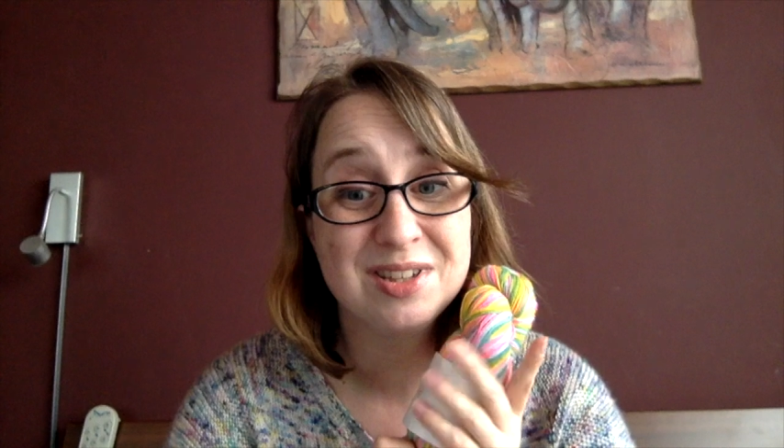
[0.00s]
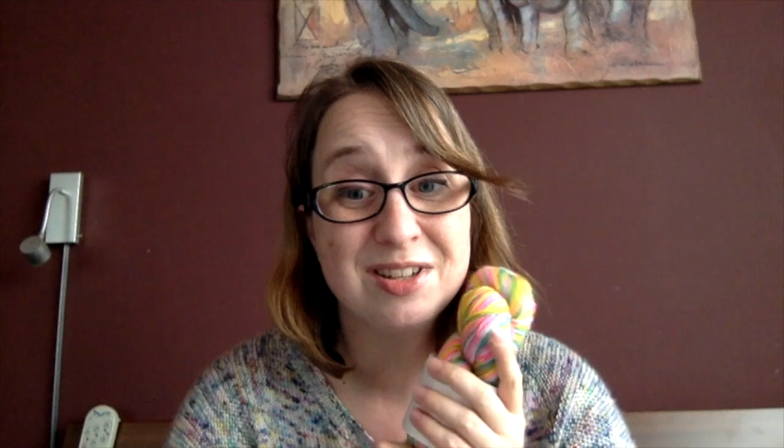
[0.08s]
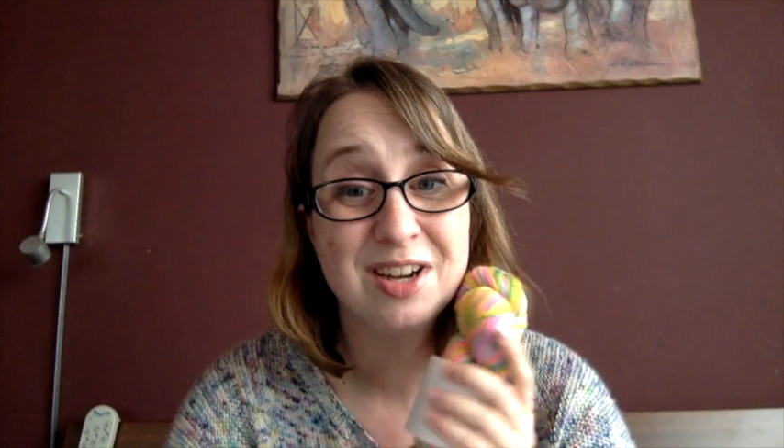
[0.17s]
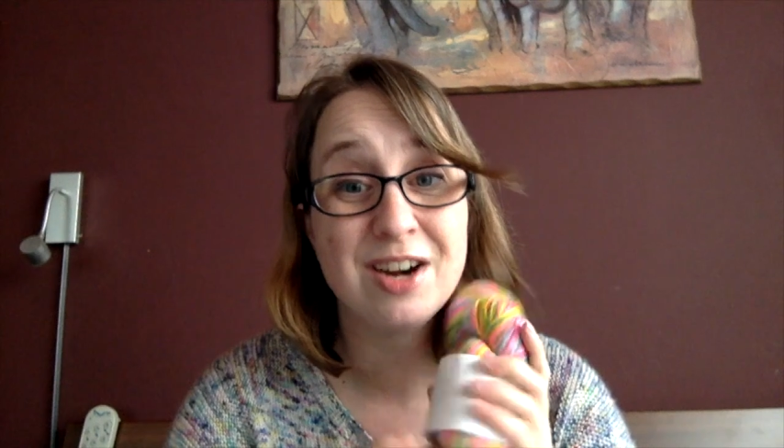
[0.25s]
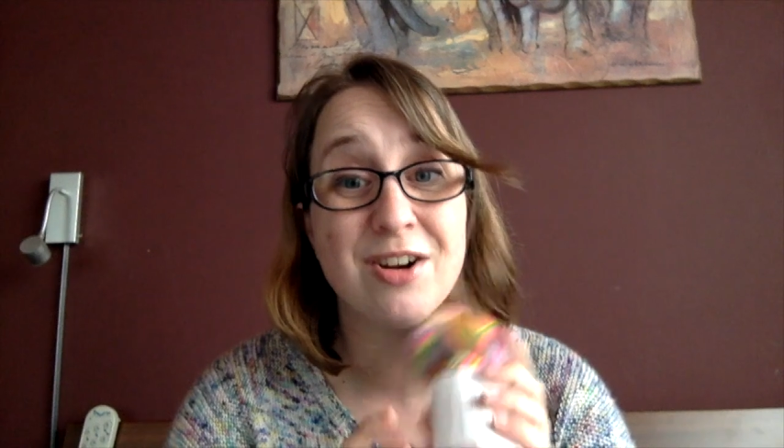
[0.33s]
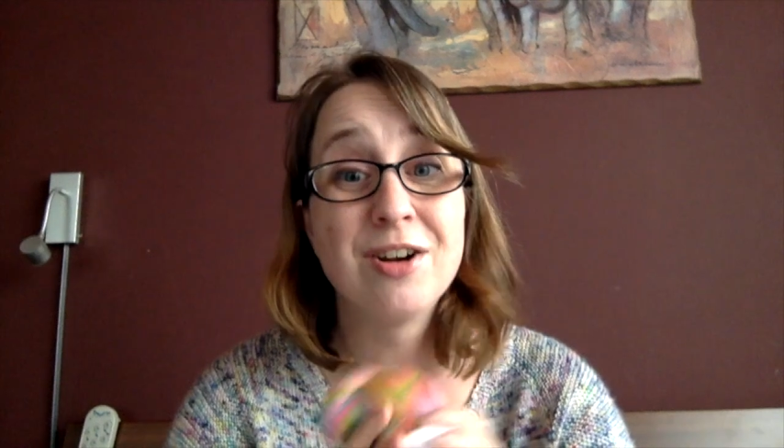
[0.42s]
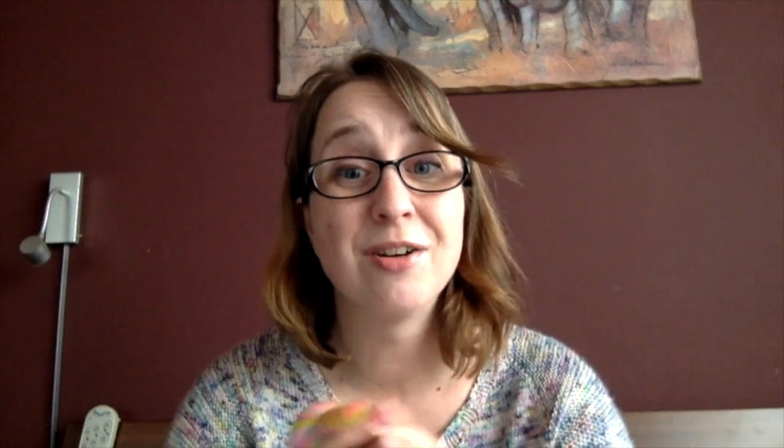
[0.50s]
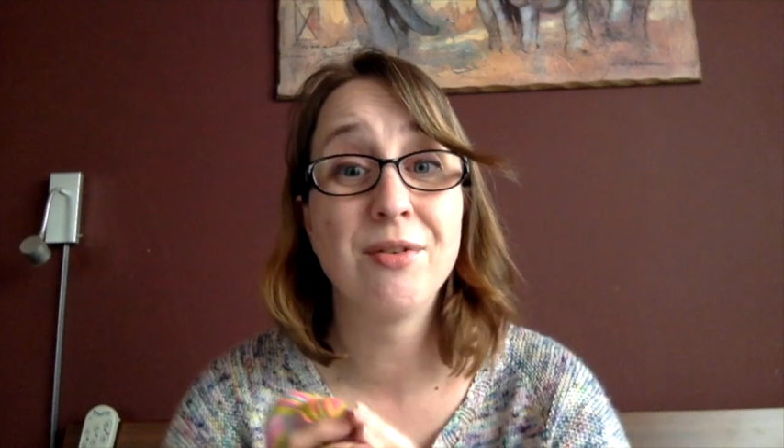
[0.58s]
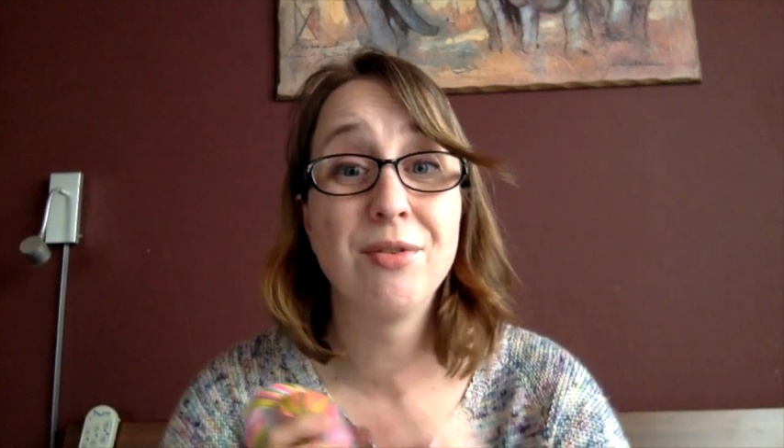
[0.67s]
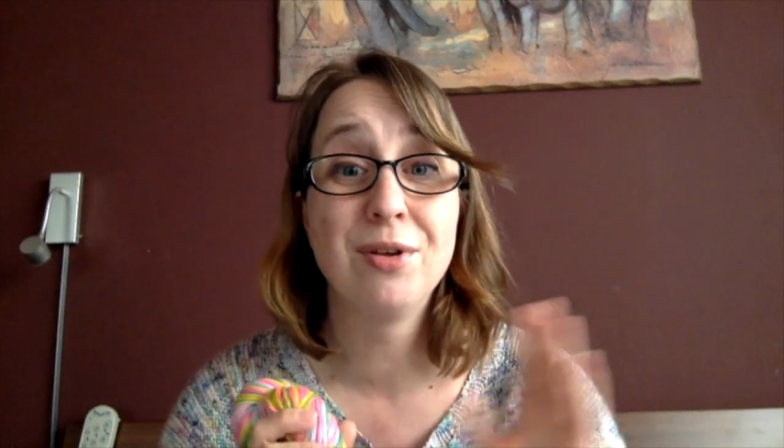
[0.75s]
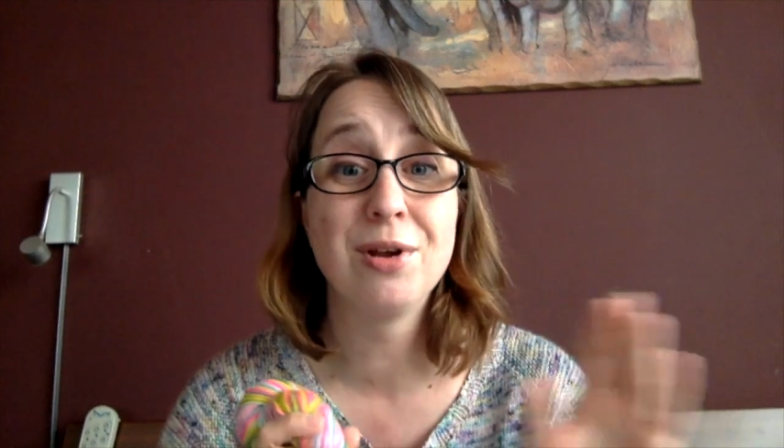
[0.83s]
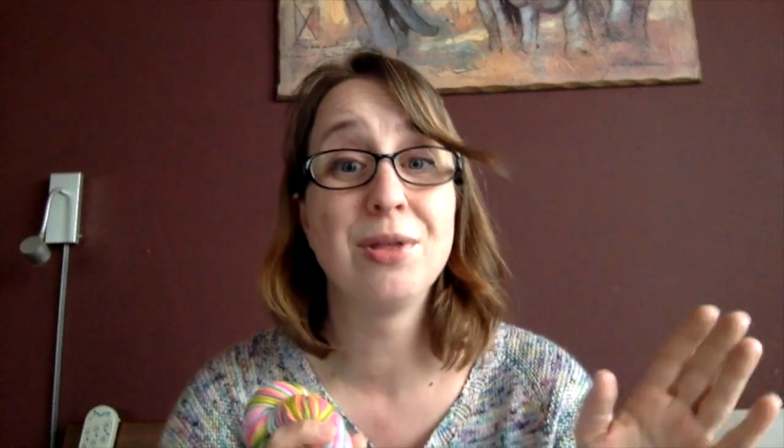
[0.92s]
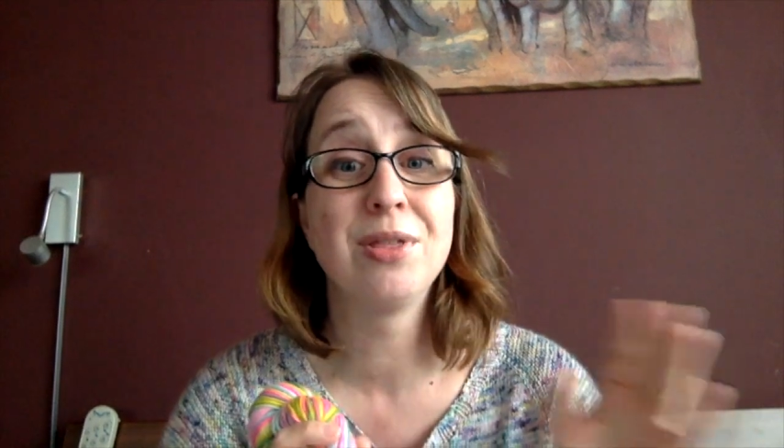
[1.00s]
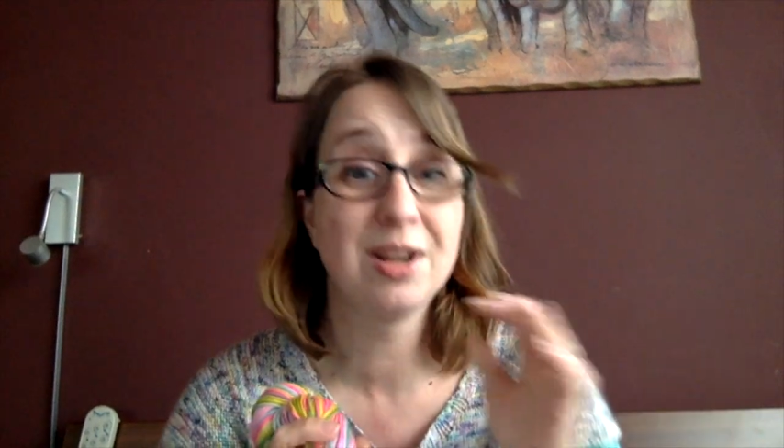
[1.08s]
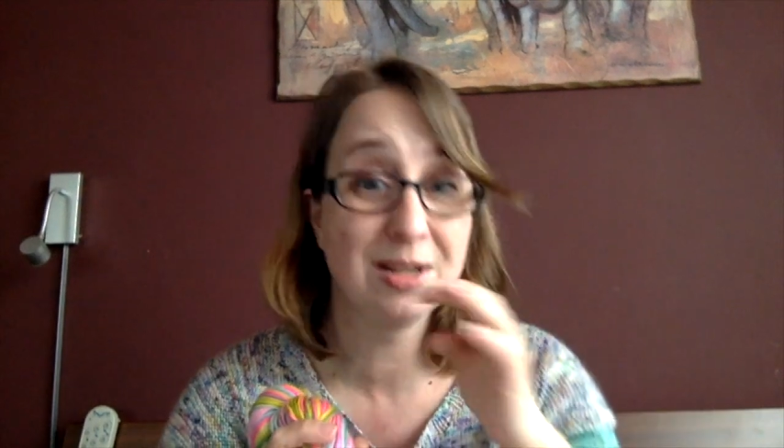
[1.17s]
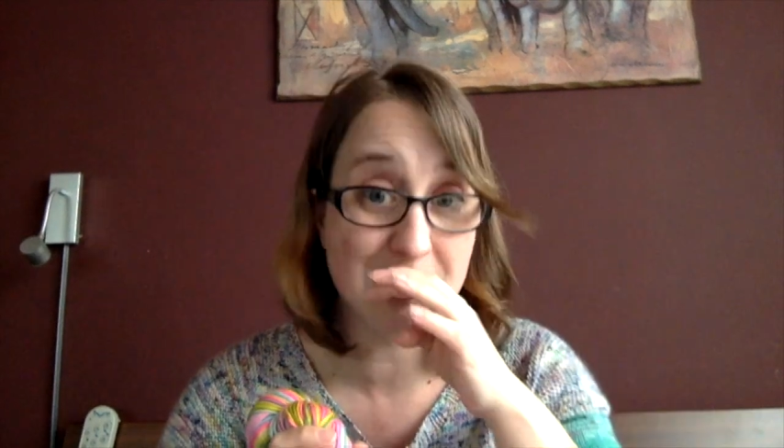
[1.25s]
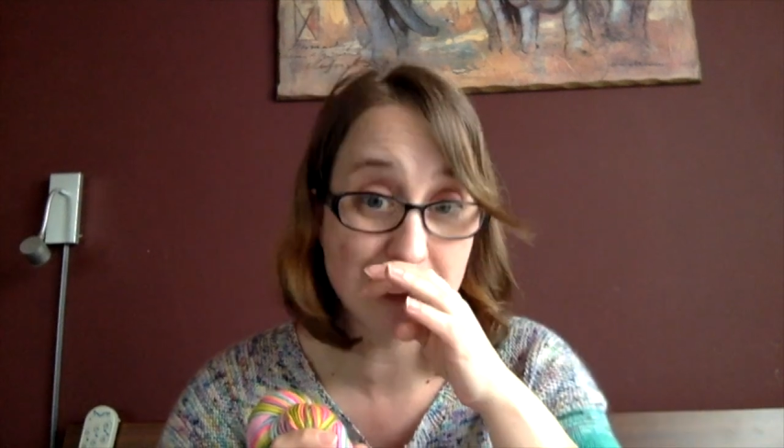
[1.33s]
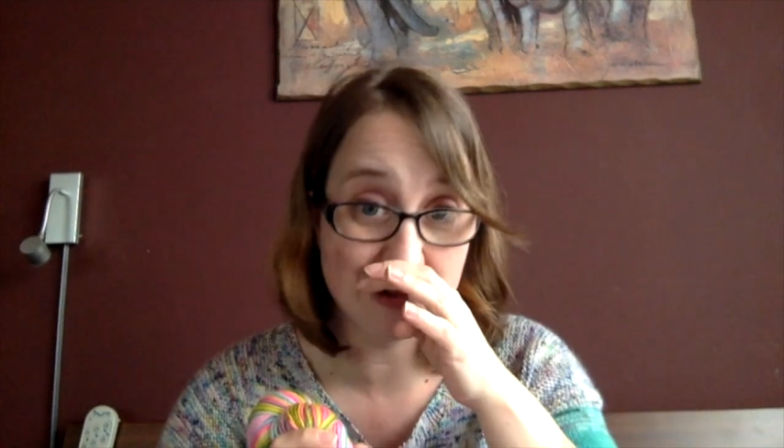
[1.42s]
There are a few
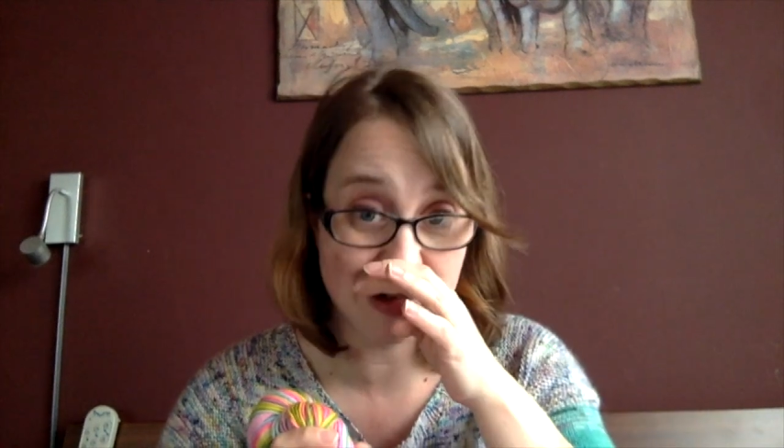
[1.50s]
things on